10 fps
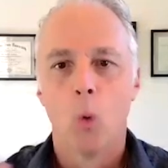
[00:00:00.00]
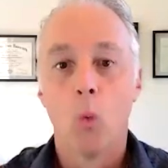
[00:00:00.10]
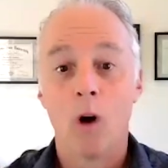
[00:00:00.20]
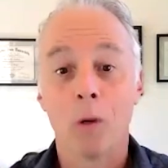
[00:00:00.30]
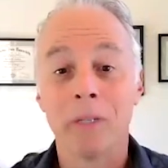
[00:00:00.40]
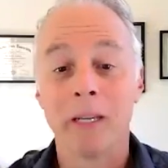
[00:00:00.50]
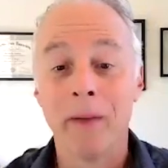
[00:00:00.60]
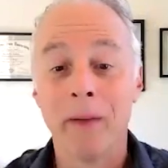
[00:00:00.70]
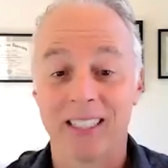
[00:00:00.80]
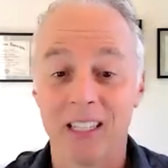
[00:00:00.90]
Welcome to
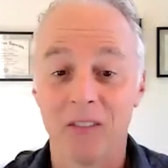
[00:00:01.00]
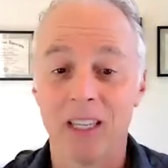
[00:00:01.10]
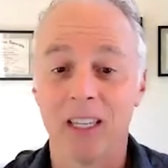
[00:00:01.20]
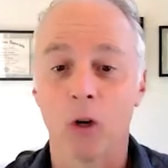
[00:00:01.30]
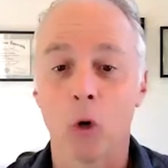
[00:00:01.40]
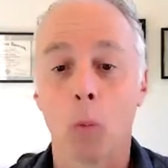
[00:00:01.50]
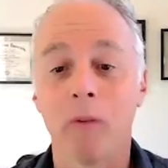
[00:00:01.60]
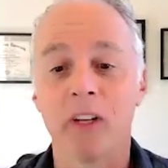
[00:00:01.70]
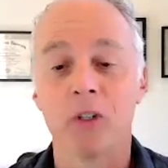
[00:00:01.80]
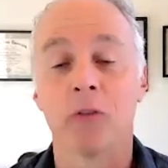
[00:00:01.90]
Impact TV, a
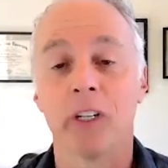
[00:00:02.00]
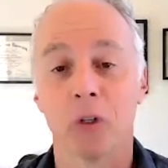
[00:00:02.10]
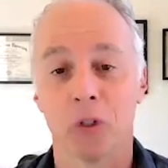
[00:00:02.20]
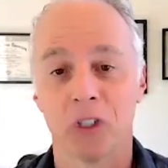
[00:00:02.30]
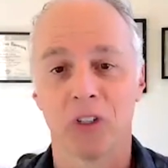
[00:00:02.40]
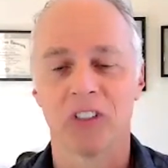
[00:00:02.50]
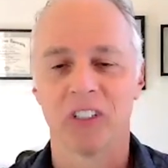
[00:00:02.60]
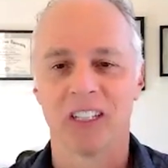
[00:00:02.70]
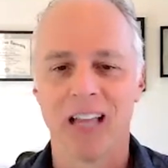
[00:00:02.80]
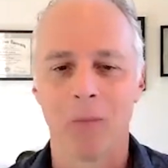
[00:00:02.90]
corporate venture video series
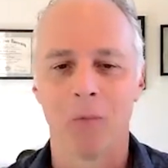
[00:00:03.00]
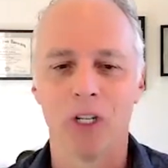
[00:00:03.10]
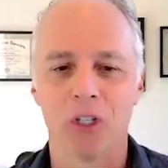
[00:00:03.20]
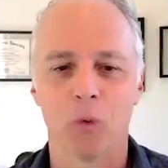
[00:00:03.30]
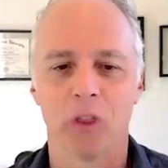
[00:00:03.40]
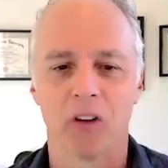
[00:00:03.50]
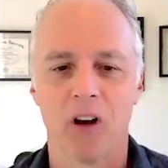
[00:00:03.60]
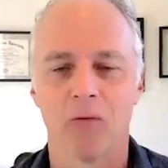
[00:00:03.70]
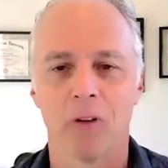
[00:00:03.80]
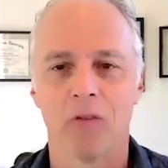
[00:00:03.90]
in collaboration with the
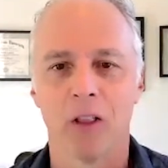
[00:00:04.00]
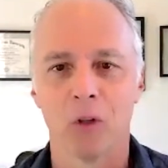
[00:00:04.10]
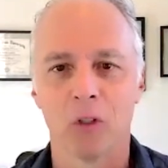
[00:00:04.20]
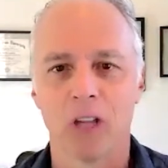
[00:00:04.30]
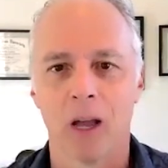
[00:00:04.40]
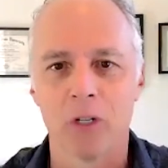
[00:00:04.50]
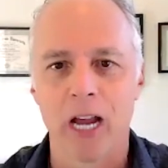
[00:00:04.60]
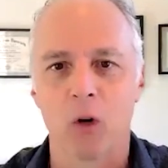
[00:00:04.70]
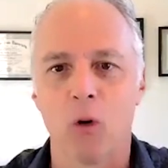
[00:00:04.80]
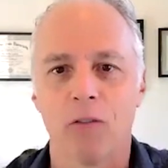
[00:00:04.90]
Kaufman Fellows. I'm
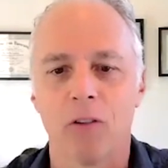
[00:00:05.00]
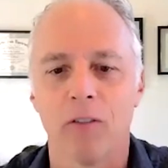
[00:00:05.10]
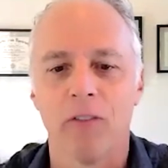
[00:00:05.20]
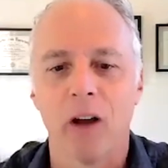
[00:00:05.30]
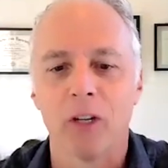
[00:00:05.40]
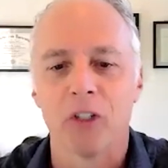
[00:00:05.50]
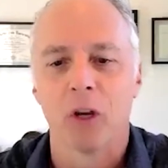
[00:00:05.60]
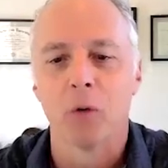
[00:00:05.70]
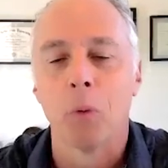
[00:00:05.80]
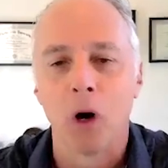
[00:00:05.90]
Jack Crawford, a founding
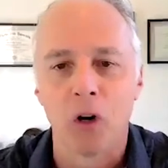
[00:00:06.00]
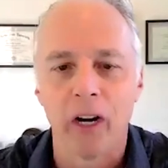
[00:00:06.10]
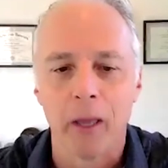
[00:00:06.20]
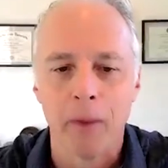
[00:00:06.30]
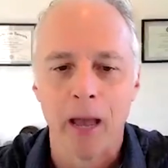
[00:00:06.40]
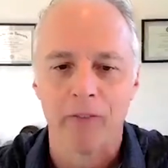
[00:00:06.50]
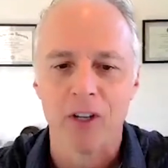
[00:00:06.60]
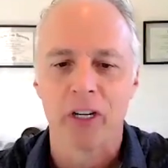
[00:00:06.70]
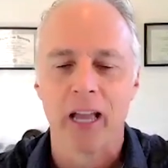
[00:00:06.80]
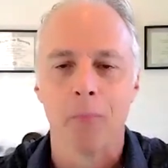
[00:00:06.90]
general partner at Impact
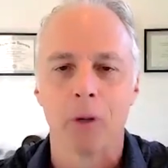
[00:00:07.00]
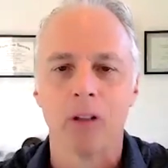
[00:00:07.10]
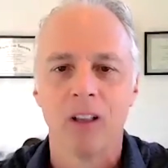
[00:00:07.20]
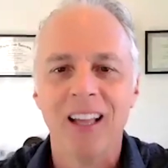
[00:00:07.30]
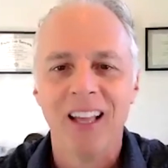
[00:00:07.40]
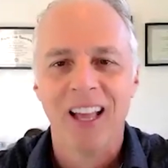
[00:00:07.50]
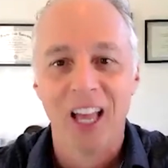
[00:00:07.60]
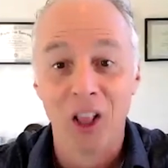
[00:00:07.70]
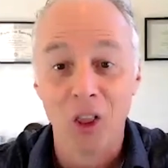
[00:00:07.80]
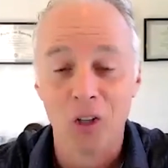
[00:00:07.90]
Venture Capital,
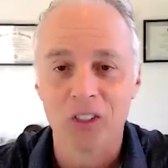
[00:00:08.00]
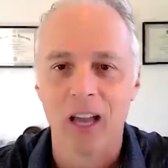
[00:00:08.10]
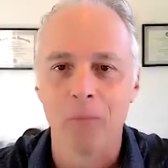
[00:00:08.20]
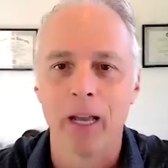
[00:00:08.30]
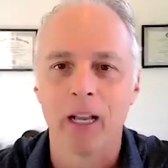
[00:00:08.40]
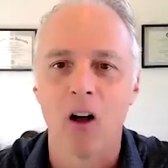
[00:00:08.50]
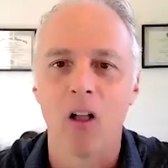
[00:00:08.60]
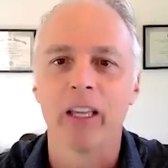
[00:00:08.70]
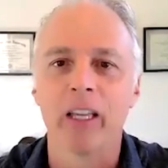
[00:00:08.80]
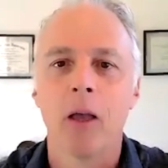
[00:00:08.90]
and alongside my
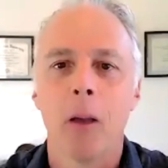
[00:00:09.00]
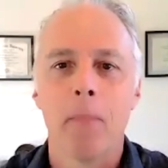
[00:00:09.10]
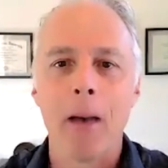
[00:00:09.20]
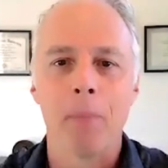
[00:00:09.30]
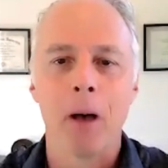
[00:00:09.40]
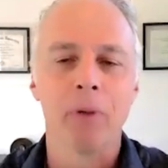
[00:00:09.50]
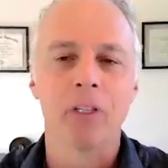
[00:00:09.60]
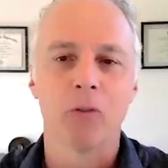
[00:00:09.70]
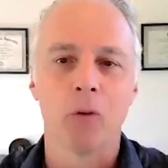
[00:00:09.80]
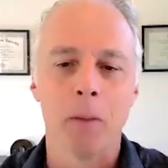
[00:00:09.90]
colleague Pat
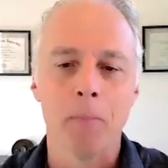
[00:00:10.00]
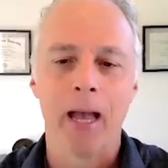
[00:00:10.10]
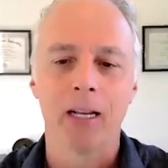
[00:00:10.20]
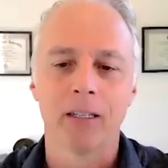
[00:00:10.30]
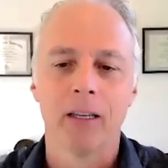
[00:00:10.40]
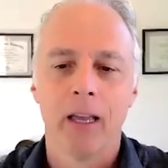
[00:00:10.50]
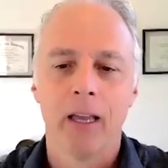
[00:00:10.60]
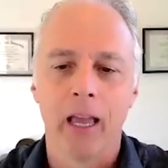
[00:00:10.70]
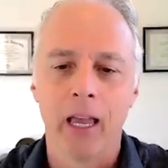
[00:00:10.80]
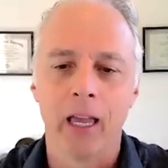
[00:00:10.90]
Bumpus from Impact
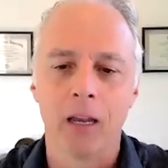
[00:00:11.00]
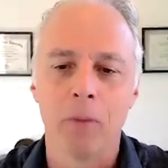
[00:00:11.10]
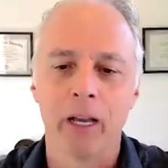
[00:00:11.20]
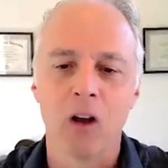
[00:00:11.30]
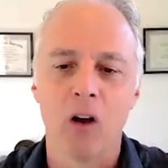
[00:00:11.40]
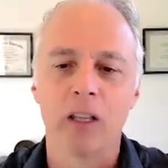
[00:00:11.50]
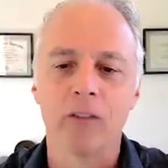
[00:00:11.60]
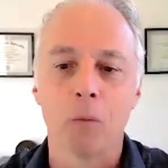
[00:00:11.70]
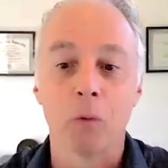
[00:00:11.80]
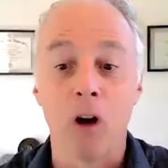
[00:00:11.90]
and my
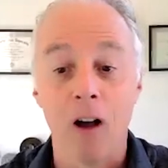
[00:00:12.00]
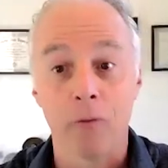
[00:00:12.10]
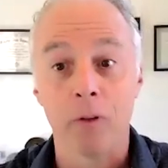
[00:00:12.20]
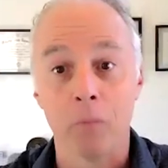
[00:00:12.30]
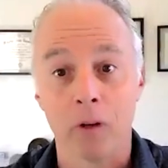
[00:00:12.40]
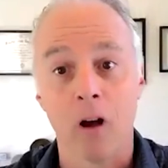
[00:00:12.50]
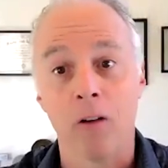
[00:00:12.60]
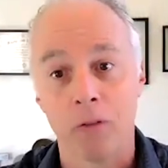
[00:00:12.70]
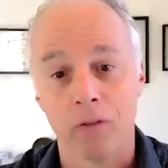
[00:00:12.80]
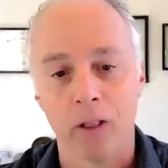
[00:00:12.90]
colleague from Kaufman, my
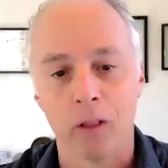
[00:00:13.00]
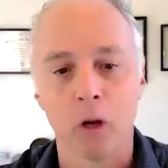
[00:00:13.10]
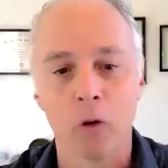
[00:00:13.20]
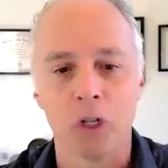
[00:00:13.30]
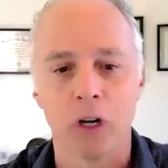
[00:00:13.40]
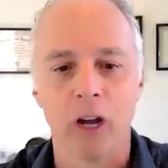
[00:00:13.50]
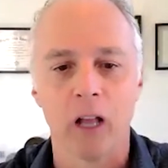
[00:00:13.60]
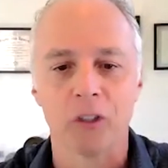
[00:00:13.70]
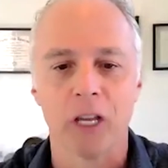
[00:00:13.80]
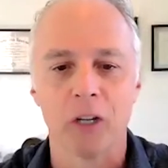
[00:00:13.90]
Kaufman Fellow co-chair
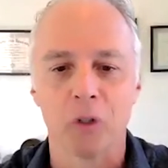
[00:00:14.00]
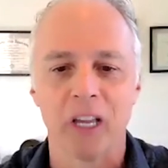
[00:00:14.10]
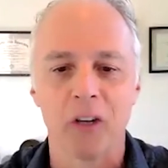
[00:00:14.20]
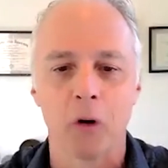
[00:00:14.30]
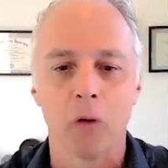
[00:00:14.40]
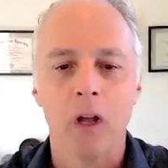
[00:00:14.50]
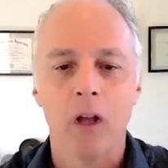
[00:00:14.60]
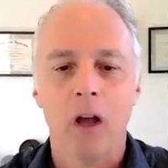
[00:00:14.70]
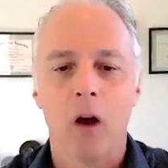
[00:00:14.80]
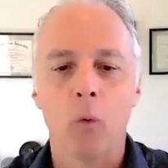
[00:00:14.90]
Alessandro Santro,
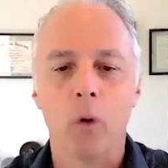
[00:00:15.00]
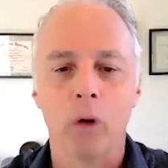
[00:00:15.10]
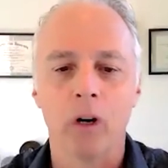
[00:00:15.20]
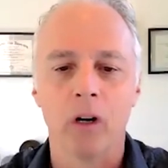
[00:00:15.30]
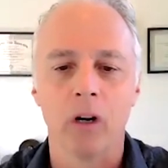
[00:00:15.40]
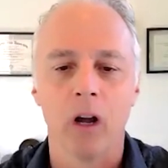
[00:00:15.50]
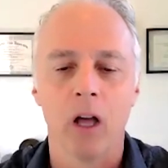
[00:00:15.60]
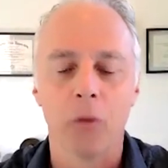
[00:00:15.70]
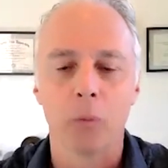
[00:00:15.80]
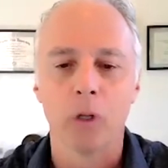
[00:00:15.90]
we're
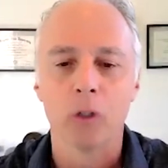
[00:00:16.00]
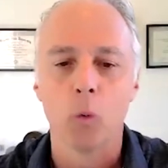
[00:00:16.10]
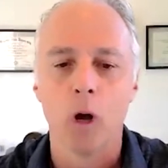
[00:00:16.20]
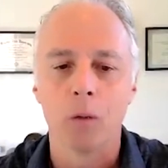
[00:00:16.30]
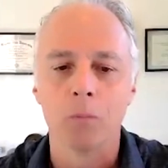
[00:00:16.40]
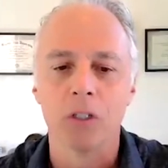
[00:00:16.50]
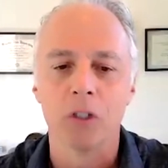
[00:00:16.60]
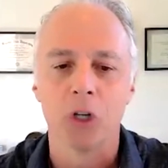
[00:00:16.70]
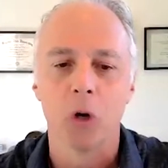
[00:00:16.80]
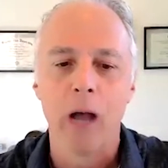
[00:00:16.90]
thrilled to welcome to the
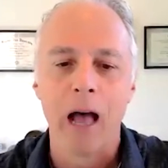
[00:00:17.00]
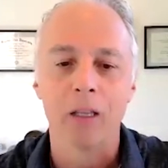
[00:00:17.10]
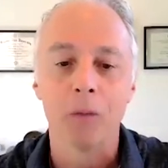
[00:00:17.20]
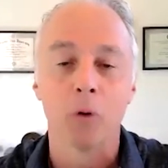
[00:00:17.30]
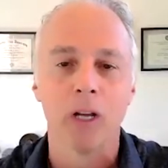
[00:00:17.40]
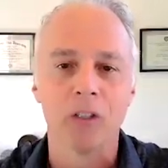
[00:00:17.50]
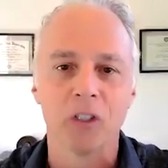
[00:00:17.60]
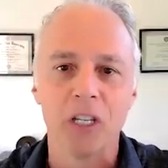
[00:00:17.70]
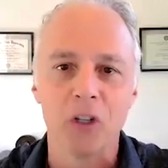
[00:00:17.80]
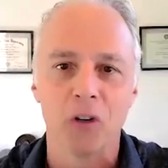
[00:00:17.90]
show Ali Perez, a
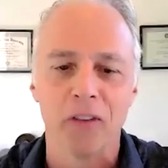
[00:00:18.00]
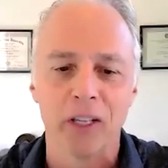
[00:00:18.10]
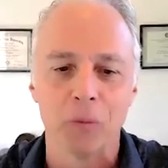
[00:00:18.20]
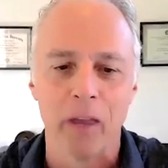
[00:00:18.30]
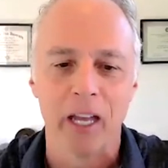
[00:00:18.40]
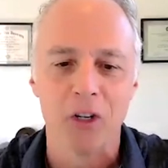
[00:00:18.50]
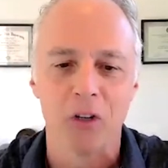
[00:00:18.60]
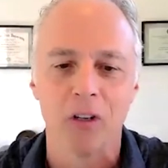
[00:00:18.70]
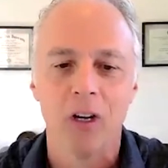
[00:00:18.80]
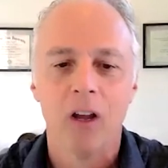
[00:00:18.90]
senior investment
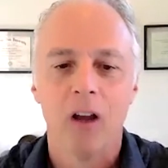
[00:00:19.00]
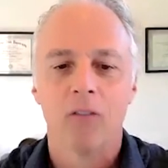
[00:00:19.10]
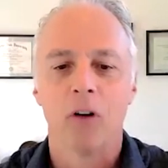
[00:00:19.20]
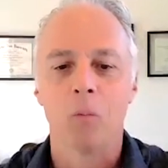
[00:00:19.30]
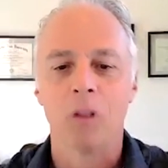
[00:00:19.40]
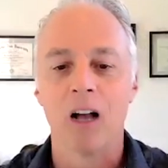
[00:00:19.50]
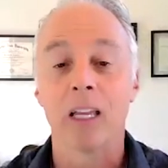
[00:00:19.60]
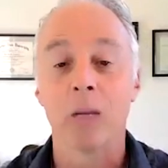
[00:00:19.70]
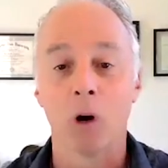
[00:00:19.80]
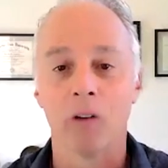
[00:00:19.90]
manager from
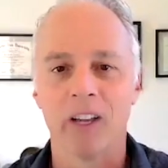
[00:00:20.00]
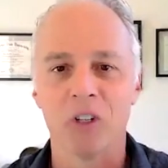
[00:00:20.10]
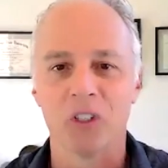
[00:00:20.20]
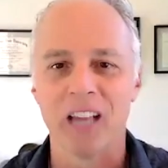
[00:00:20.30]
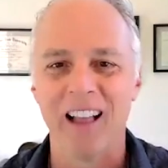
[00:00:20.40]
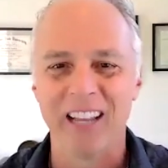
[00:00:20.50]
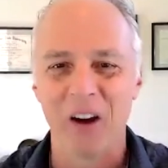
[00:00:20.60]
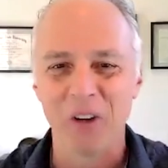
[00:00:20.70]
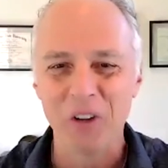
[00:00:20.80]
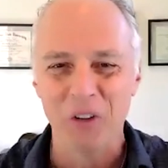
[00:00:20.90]
Lockheed Martin Ventures. Ali,
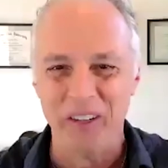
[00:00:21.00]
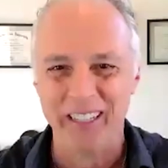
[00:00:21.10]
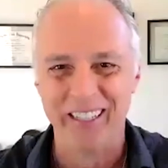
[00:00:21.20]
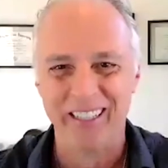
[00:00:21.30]
how are you?